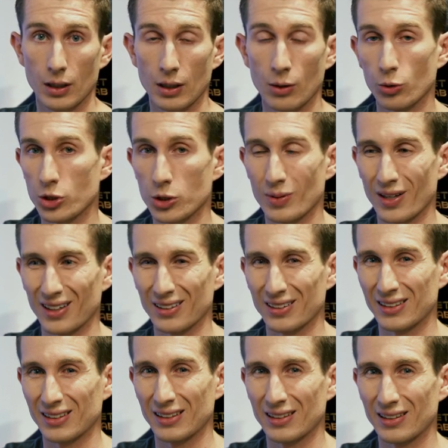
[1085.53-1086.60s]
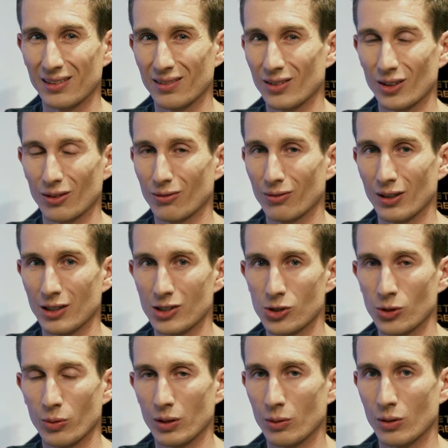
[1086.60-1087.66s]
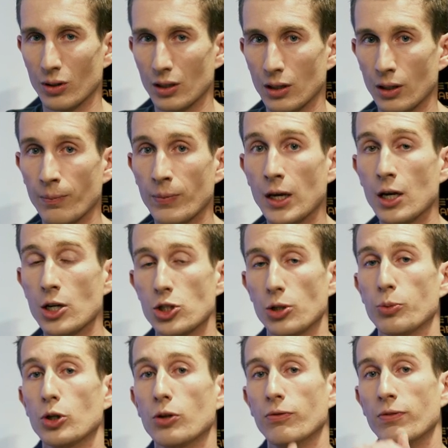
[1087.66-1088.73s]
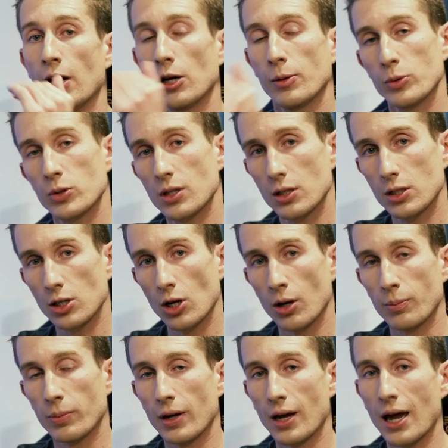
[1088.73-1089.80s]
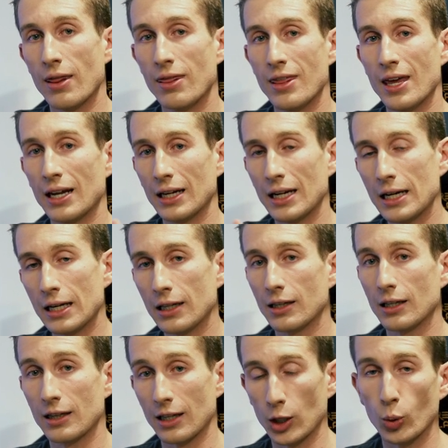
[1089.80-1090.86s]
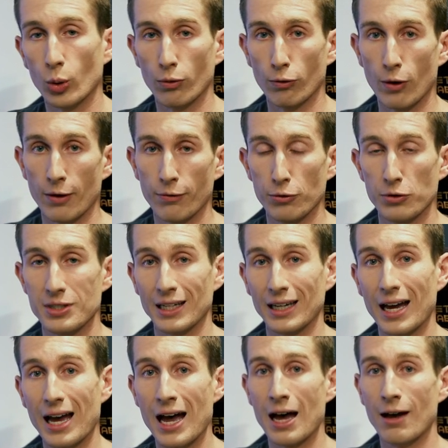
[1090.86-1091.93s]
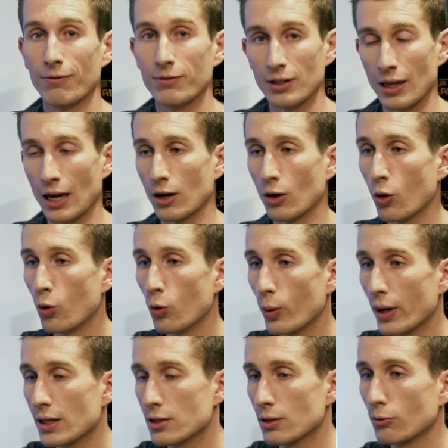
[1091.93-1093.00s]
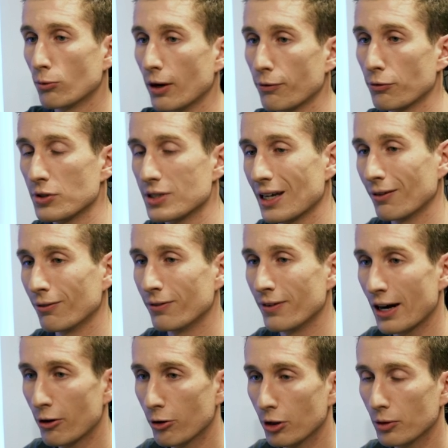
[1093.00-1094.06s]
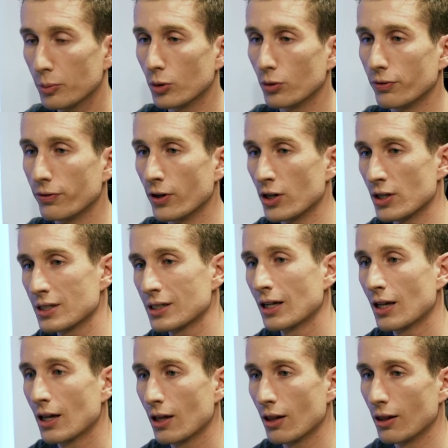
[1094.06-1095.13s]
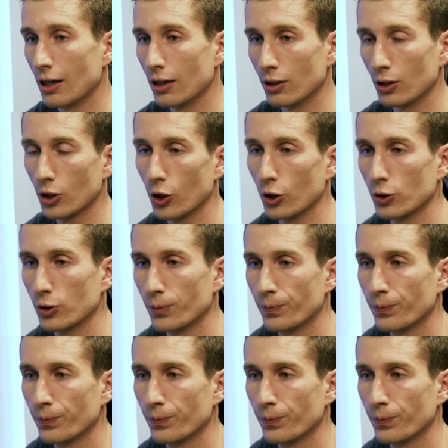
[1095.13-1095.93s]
It will just be like, not really sure what you want here. So put your variables at the top and then anything that you are referencing after that. Always reference a variable first, then the code.